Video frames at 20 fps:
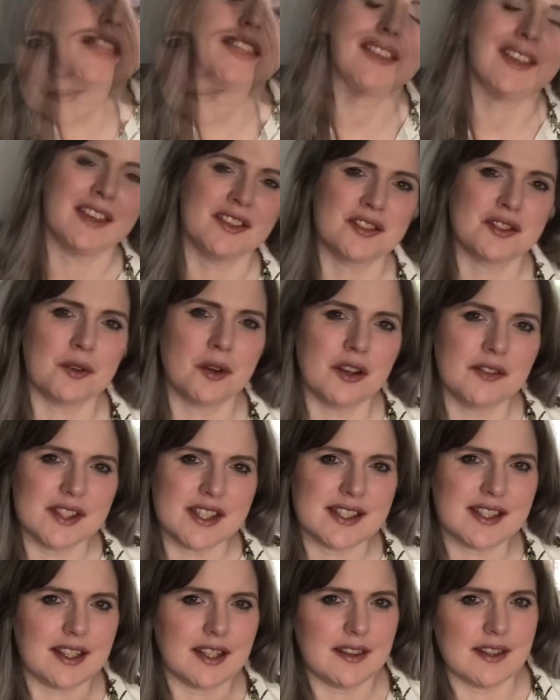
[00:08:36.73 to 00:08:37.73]
so
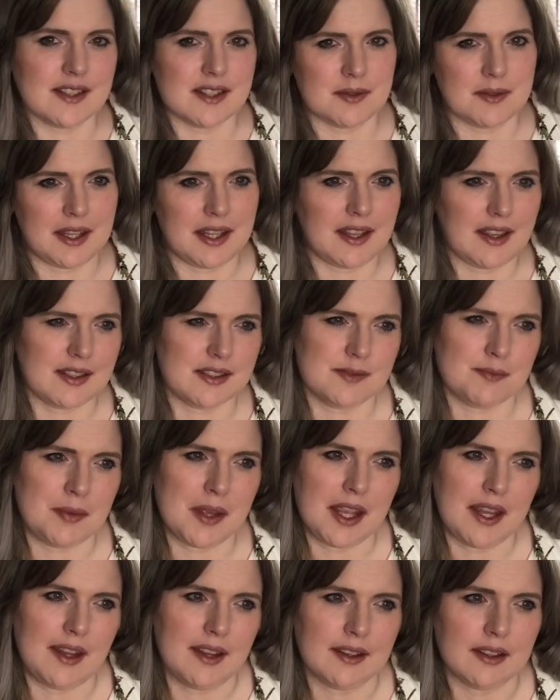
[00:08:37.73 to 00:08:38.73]
obviously this week has
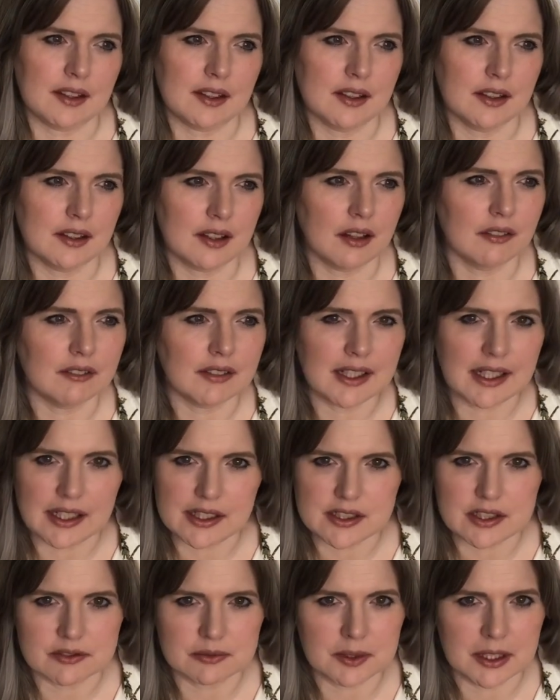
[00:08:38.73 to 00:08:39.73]
been a really
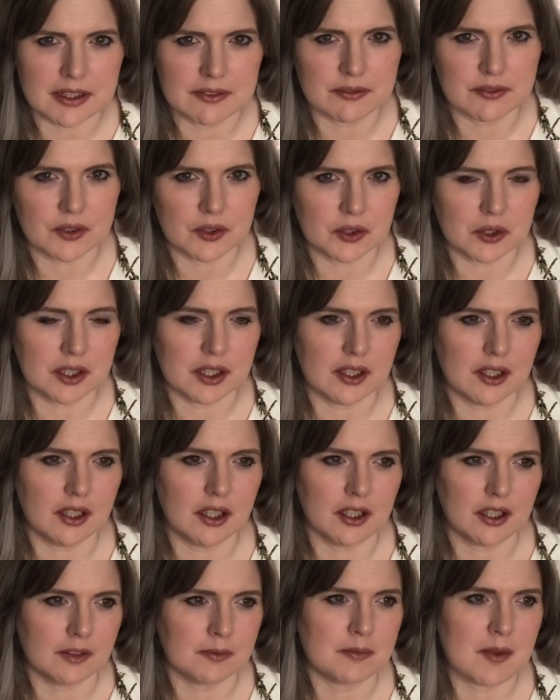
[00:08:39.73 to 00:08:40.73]
tough week for a
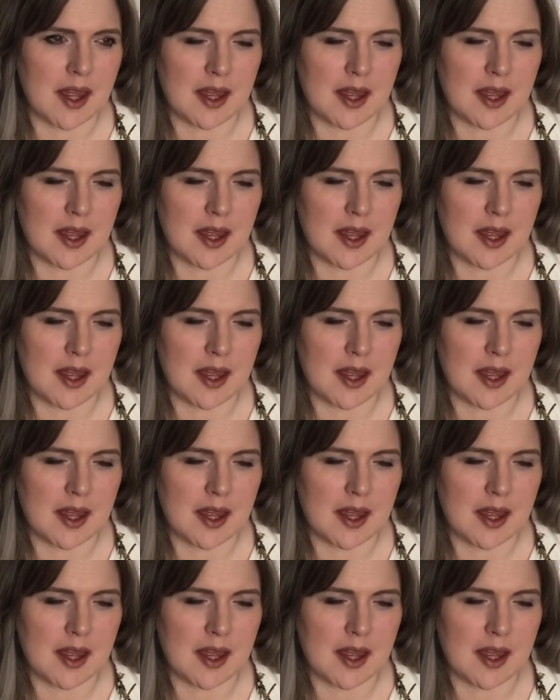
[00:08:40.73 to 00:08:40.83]
lot of